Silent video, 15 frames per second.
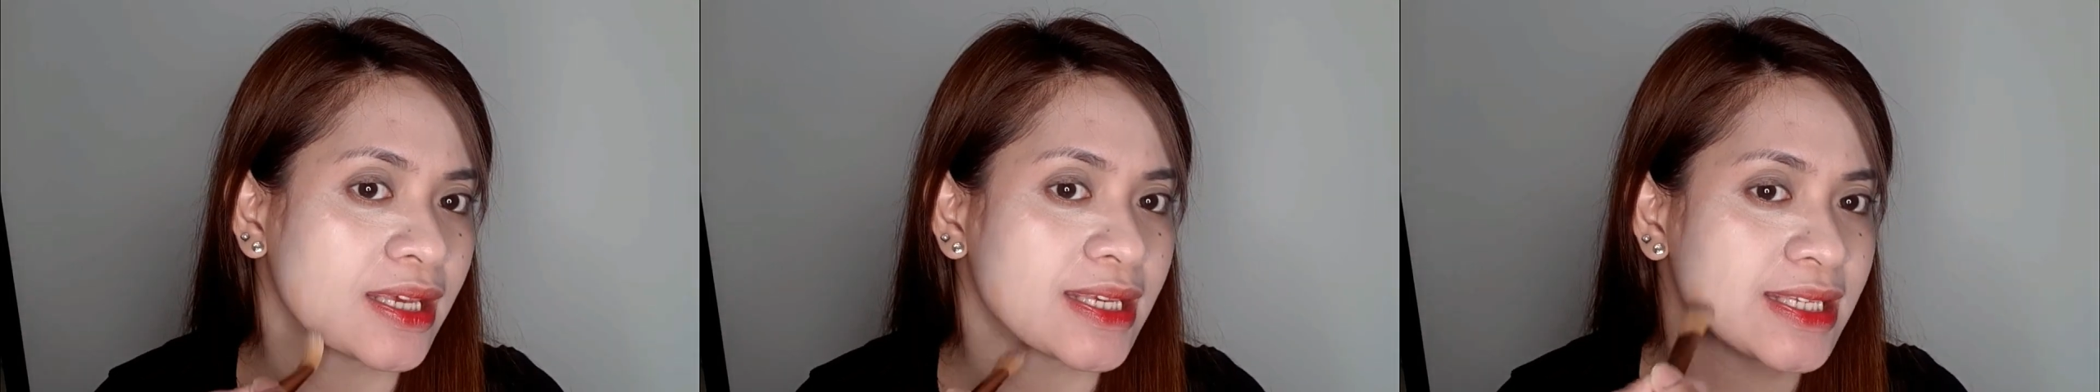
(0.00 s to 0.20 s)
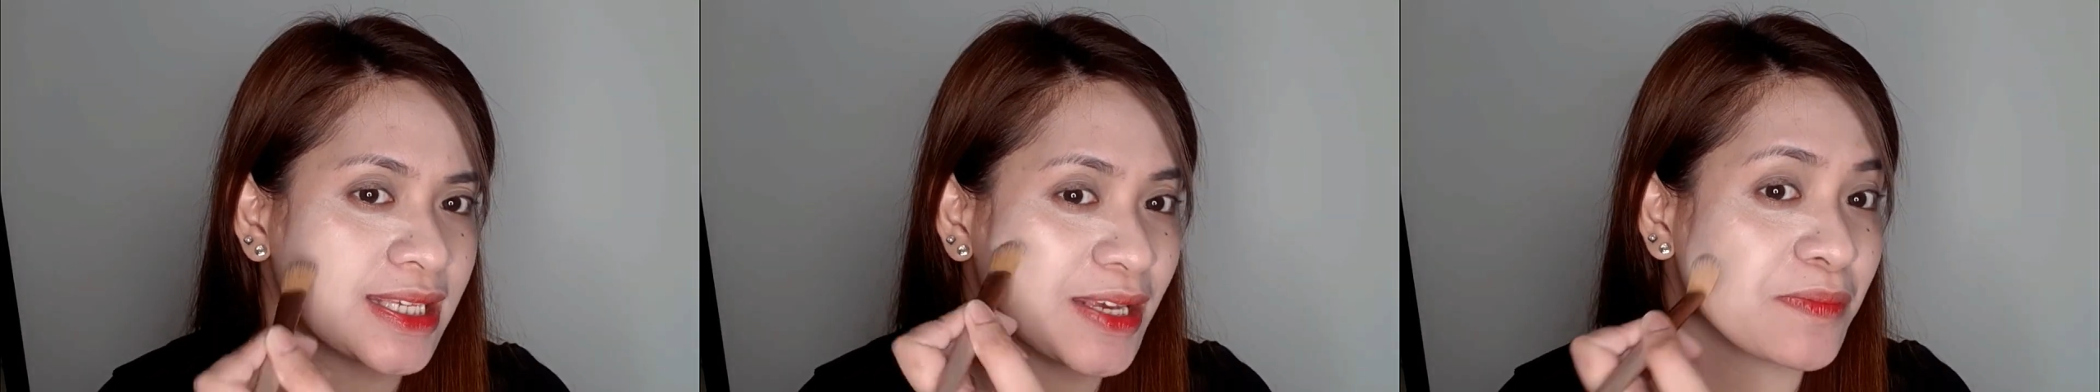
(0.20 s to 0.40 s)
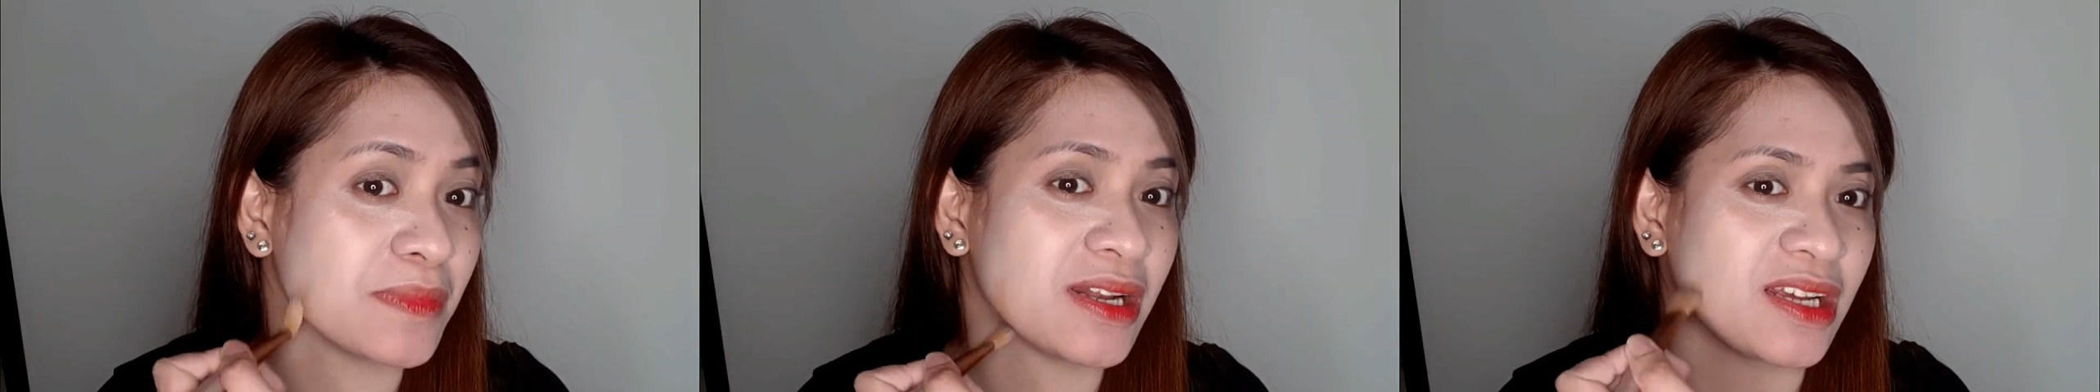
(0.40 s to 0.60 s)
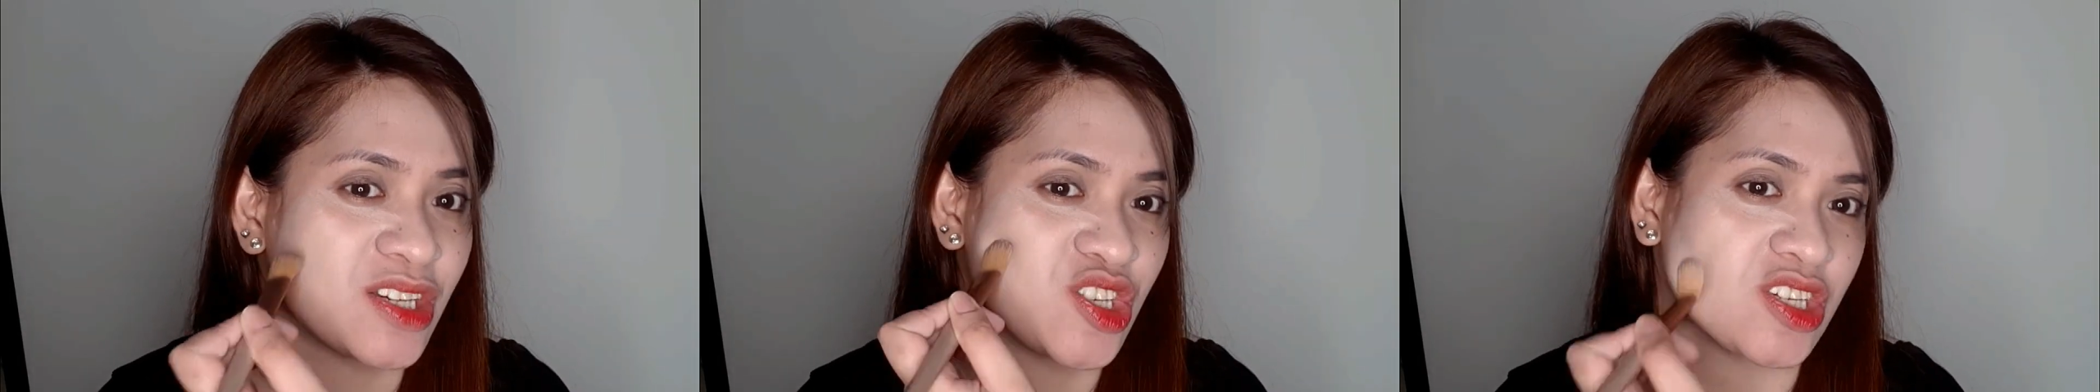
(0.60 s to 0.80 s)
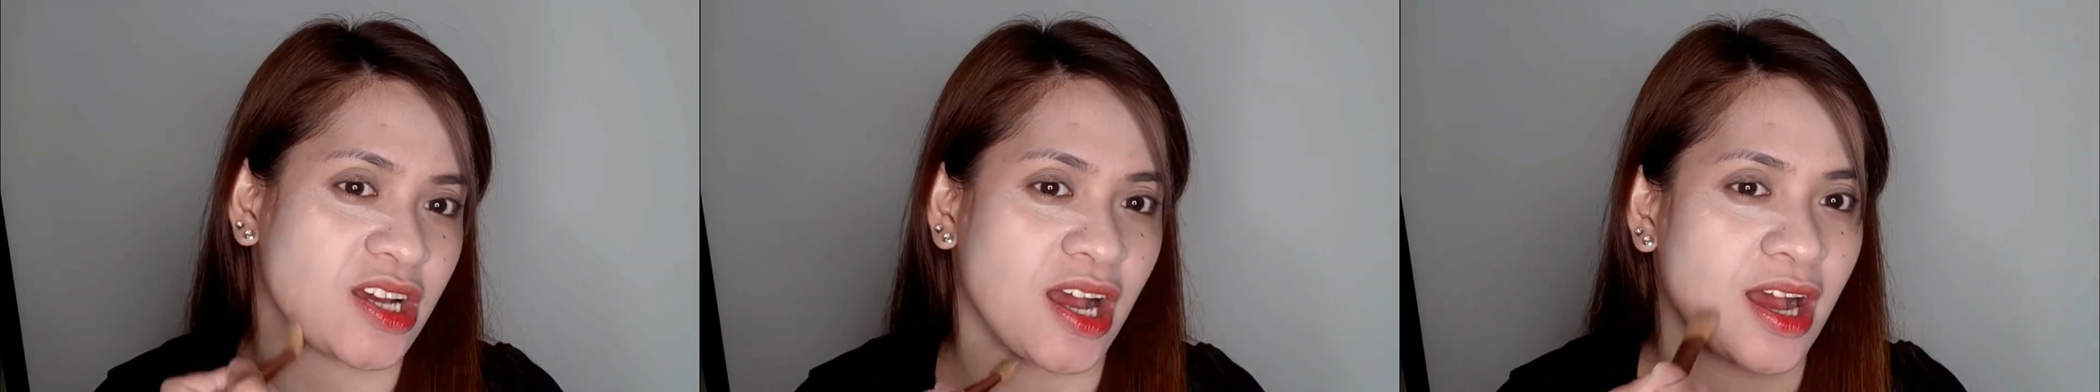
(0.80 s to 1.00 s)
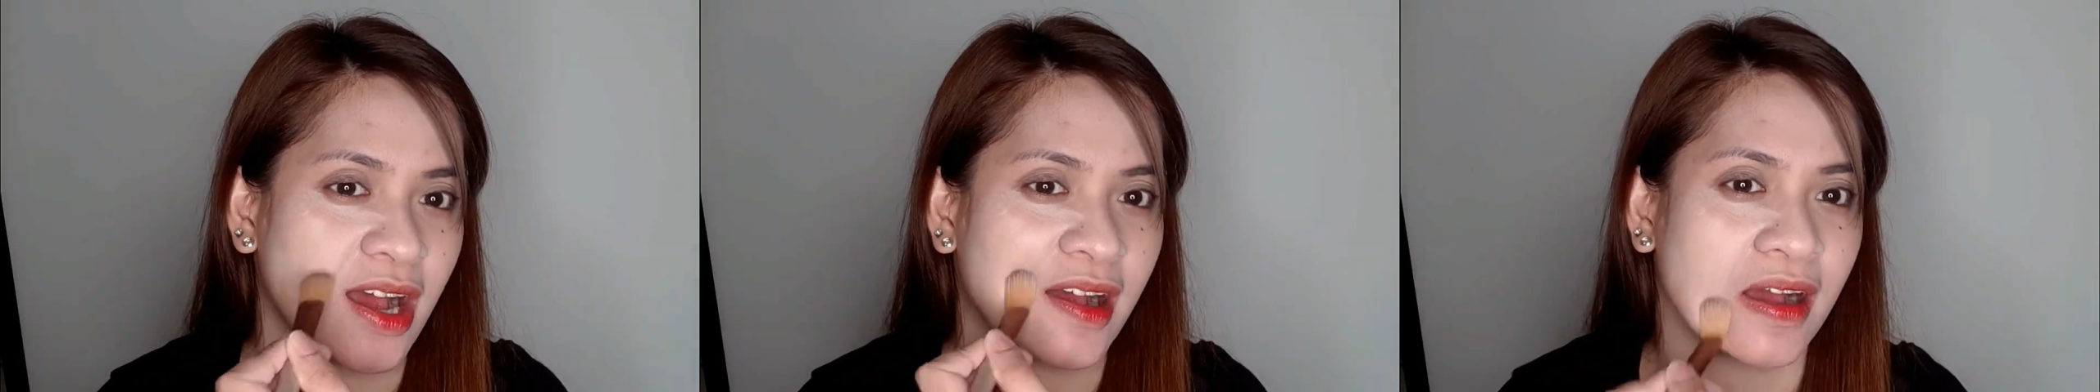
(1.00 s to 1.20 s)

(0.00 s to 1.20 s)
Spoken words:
seamless siya.